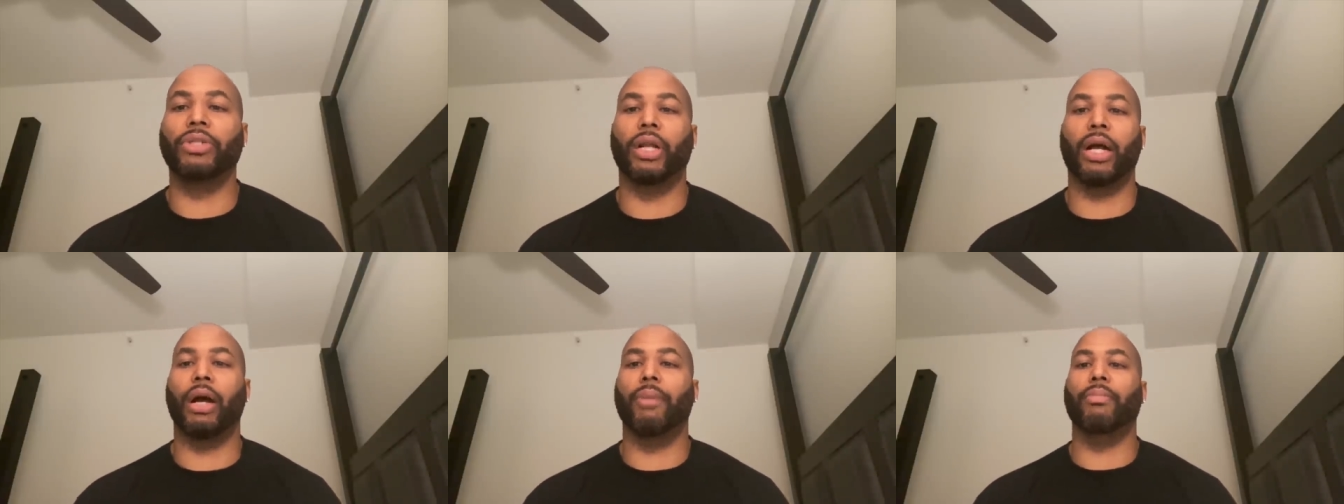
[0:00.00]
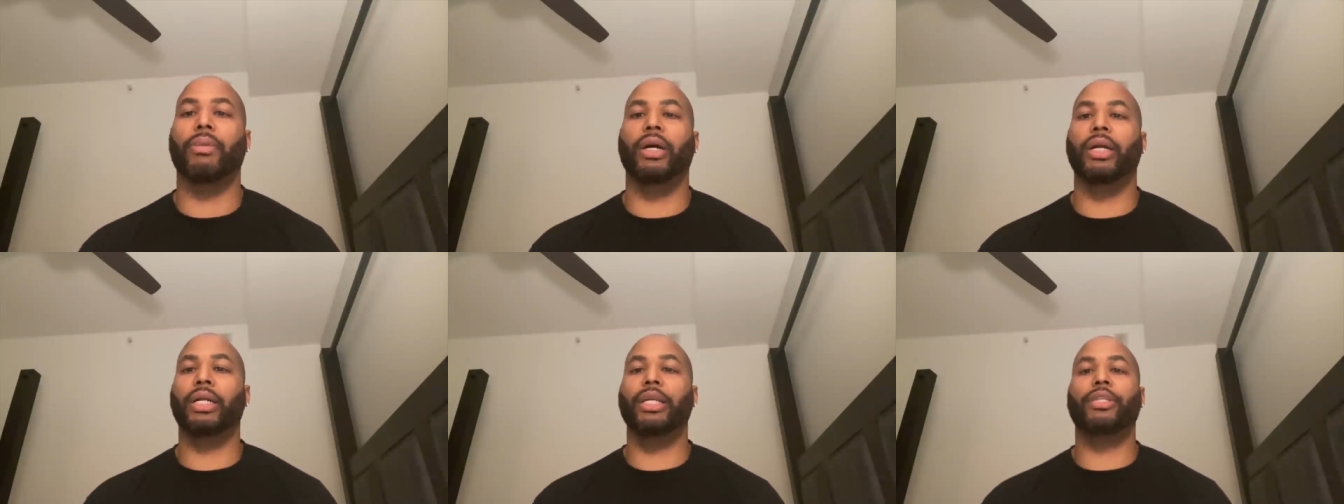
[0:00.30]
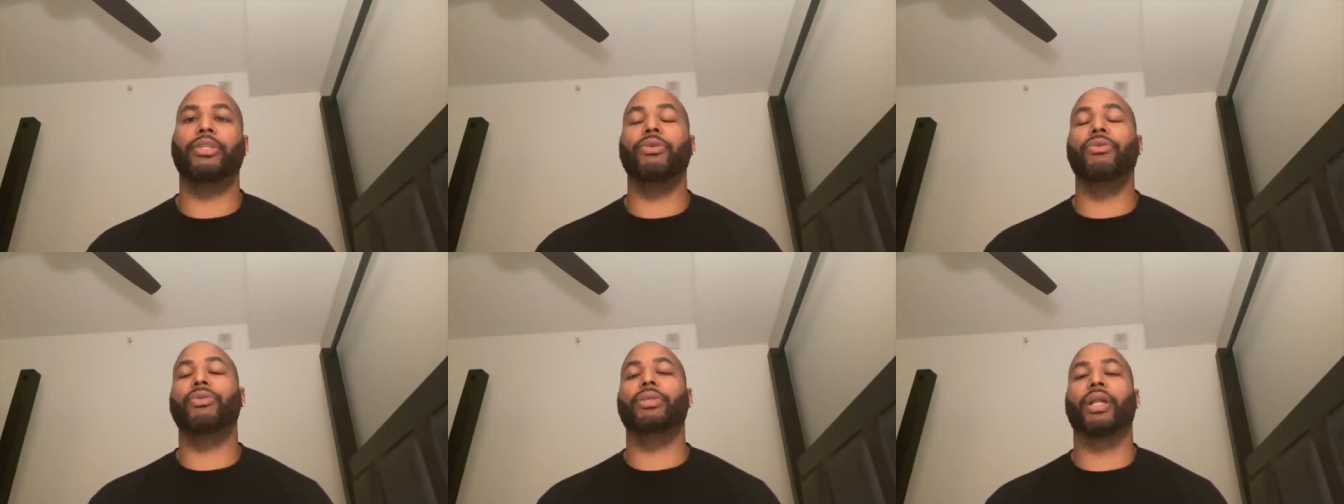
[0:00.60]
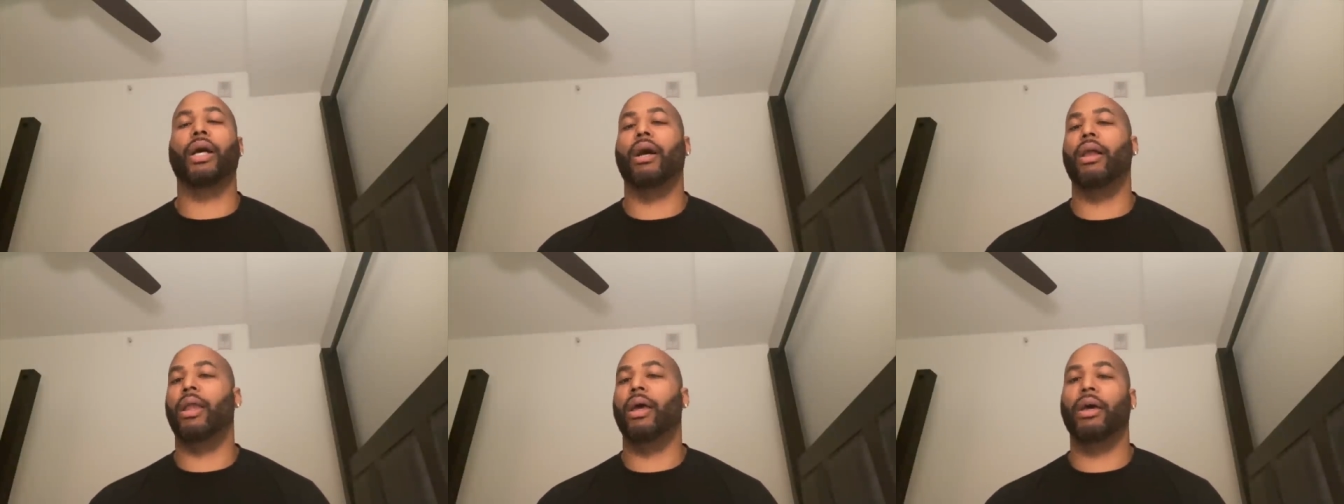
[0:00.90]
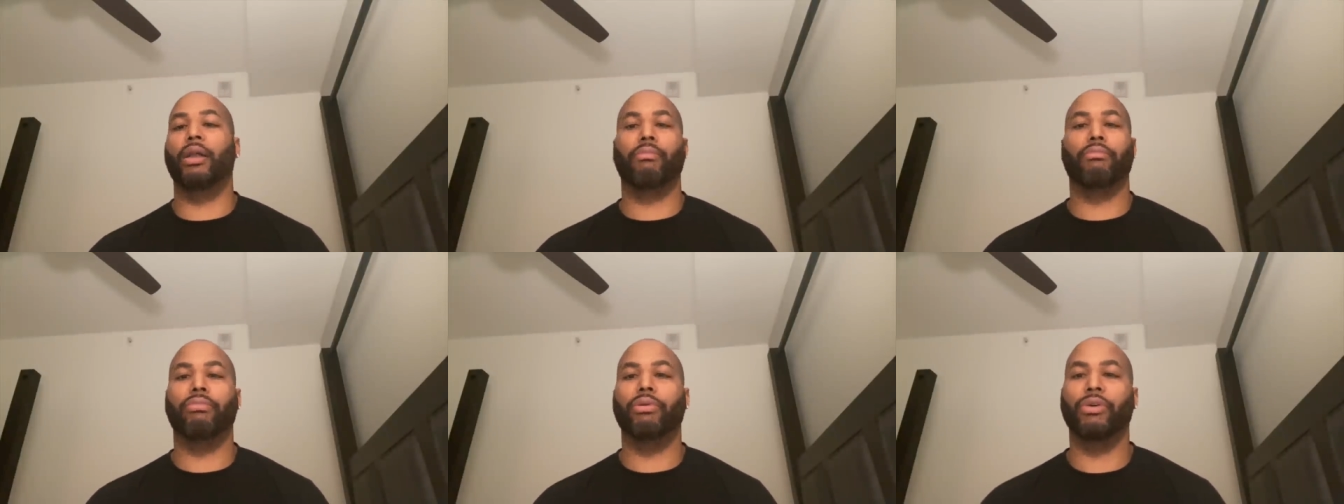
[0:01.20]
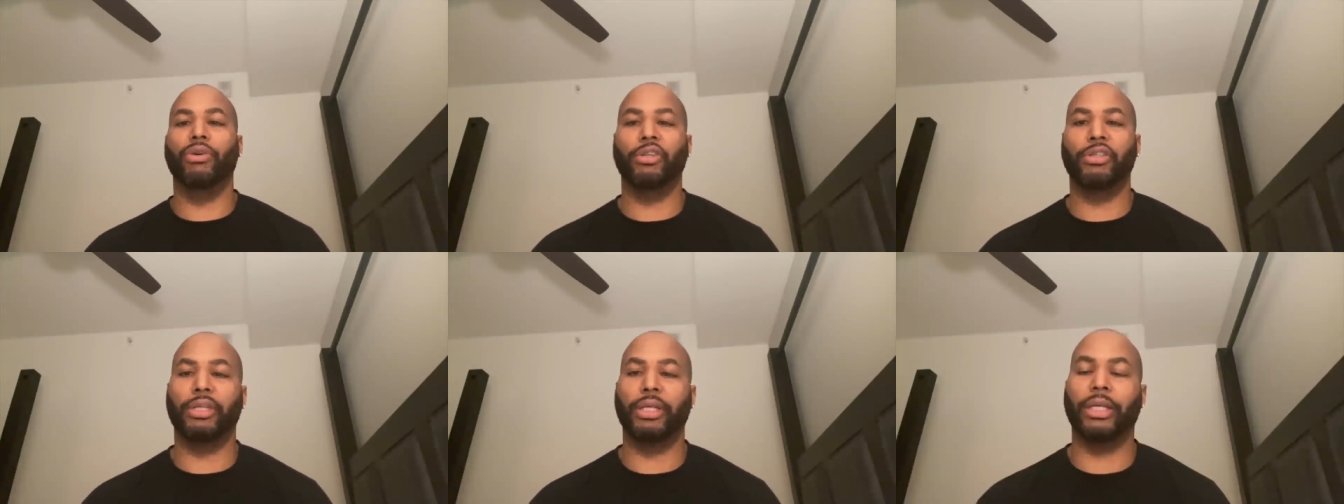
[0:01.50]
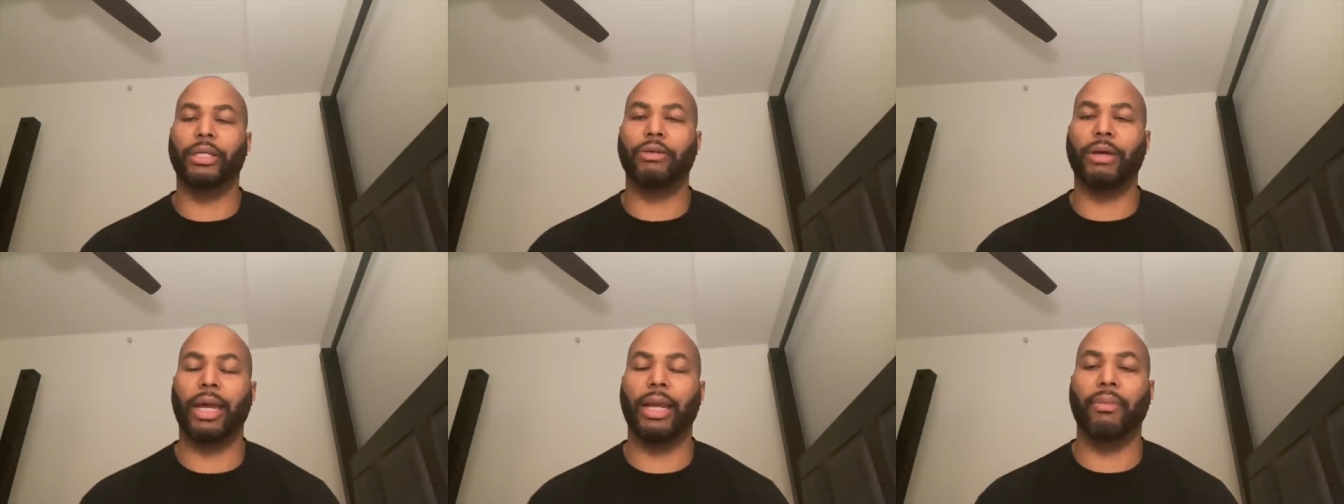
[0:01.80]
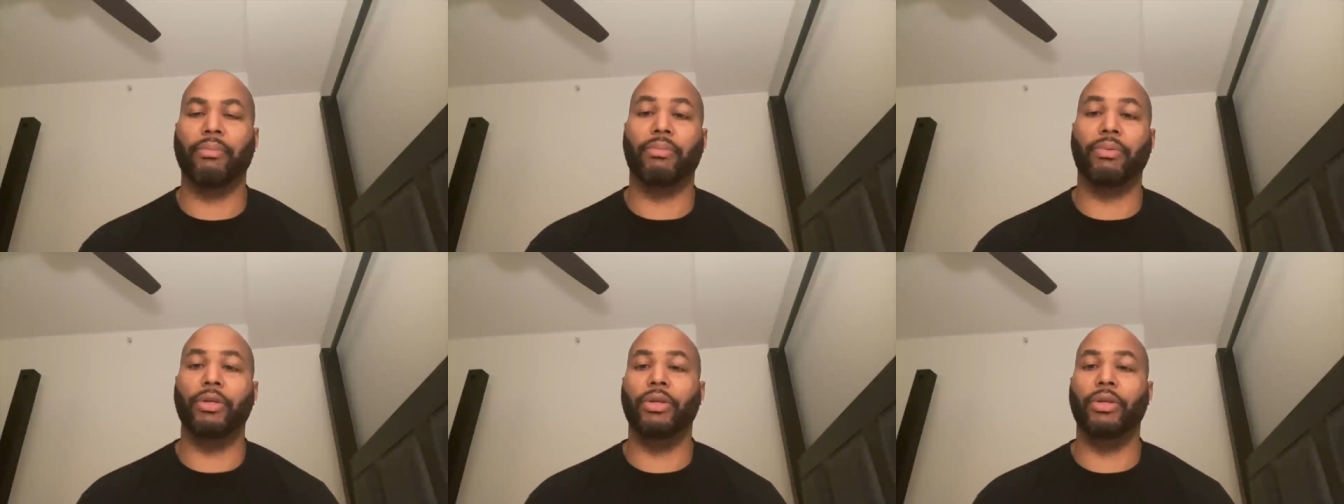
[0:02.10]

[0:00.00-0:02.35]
and our money suits and all that other bullshit, trying to,